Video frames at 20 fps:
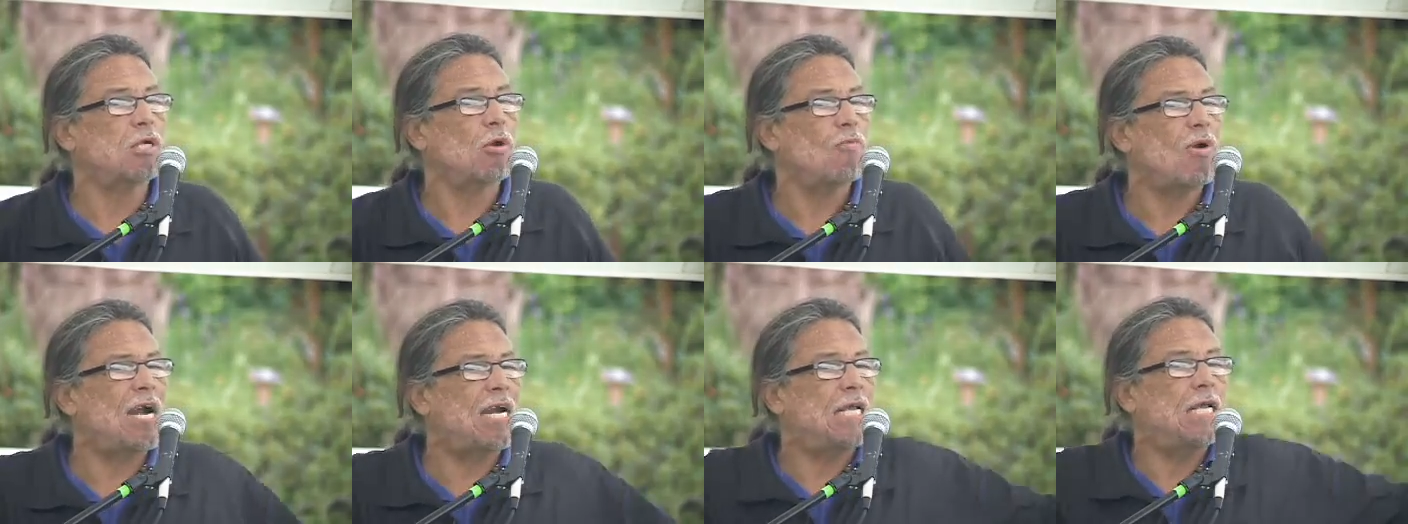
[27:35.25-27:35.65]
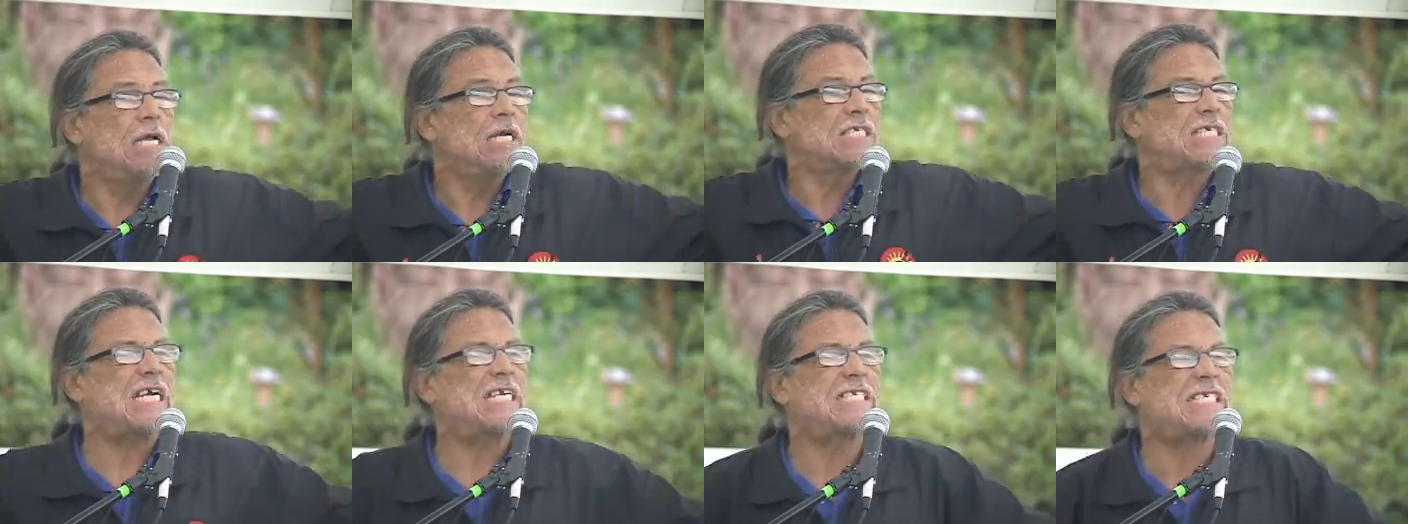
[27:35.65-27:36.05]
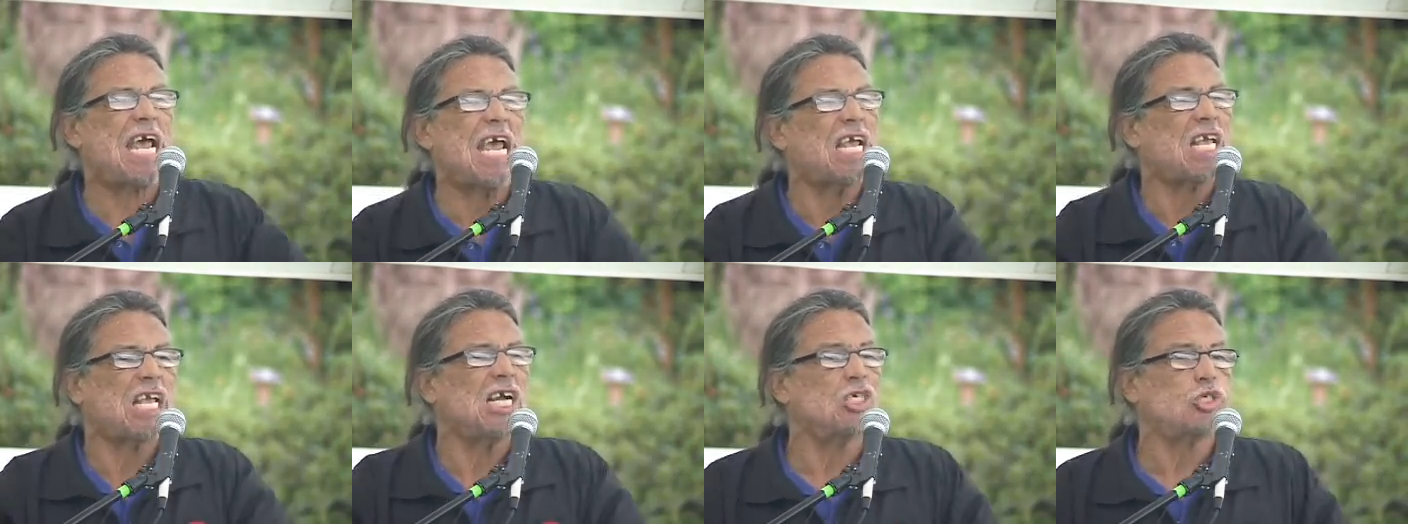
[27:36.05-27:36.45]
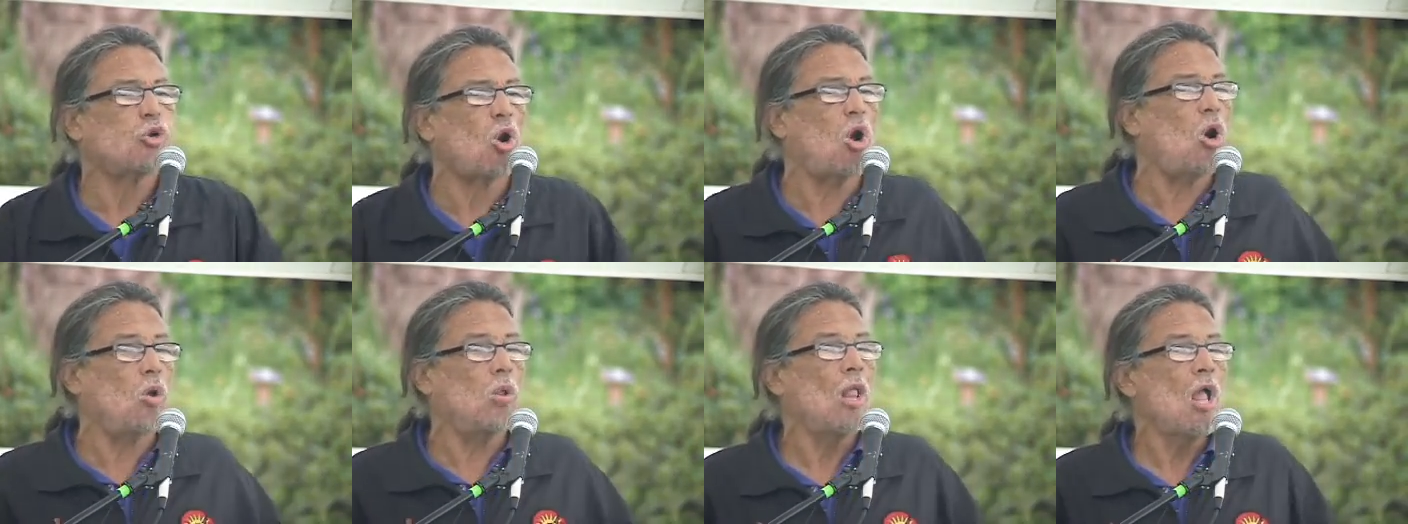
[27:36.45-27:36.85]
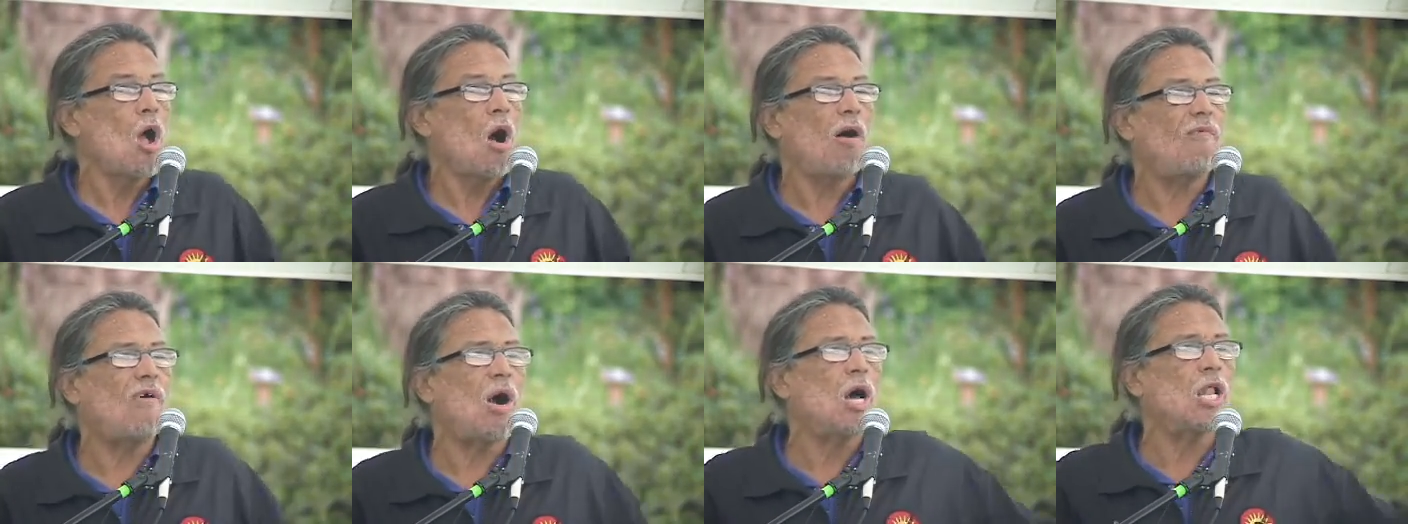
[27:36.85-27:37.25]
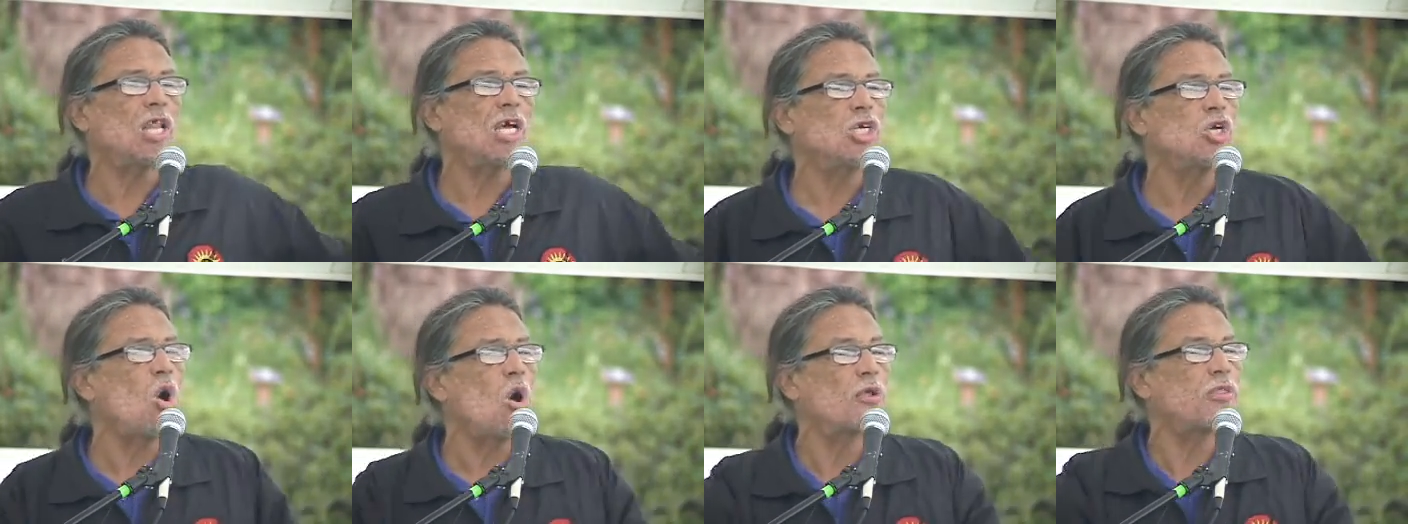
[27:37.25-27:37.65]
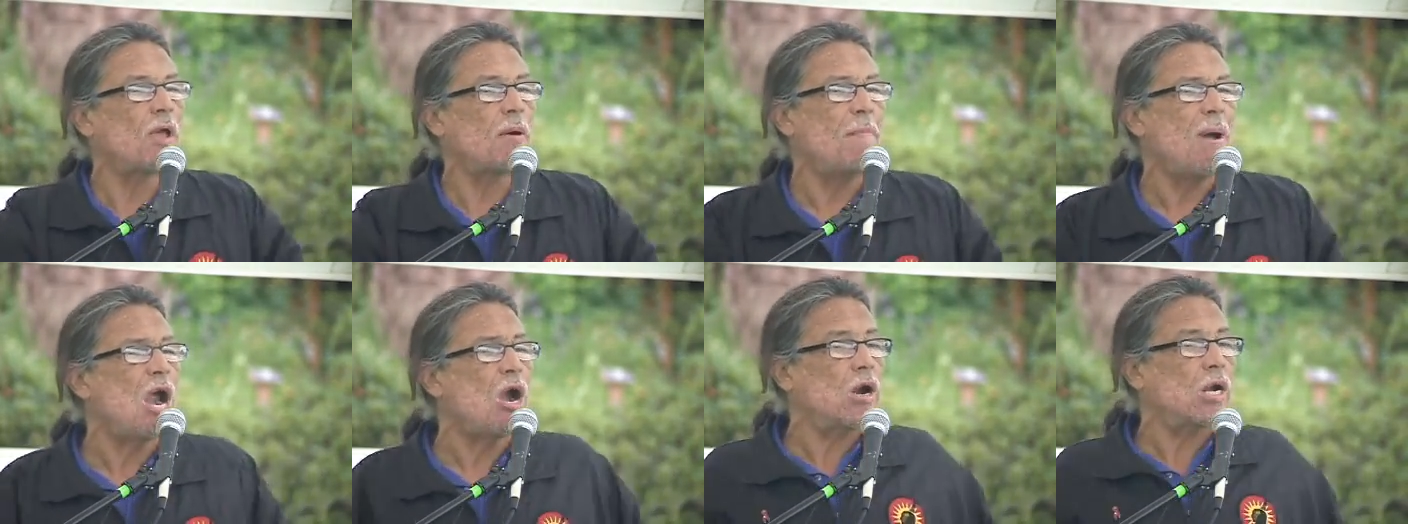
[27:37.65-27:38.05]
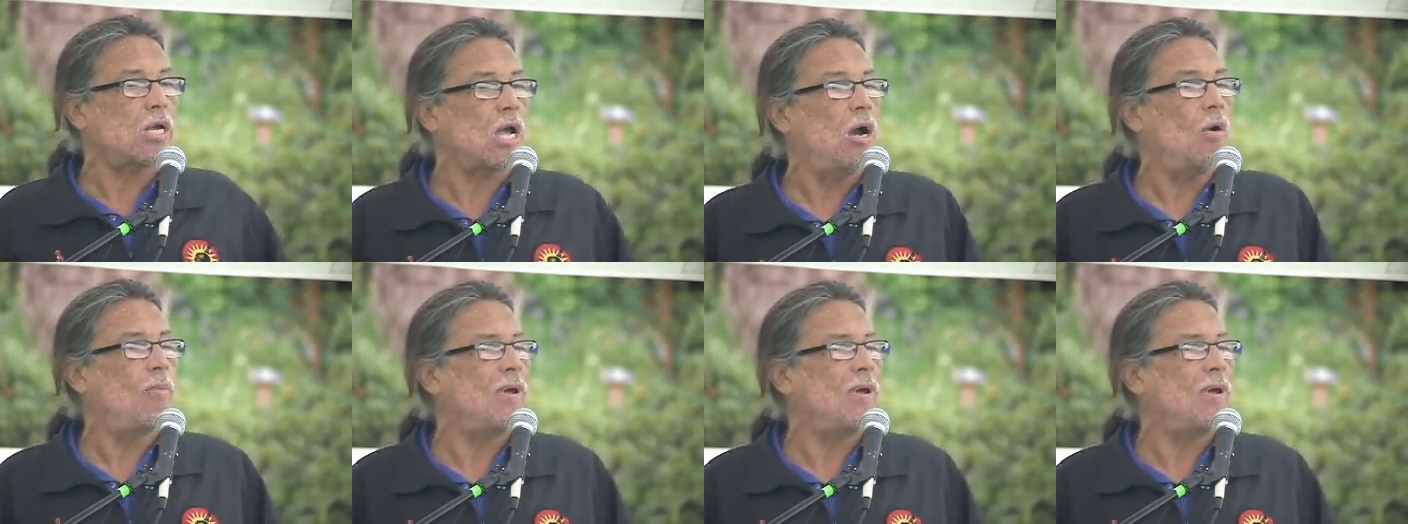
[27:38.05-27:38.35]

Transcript: to ready to take control of all of North America.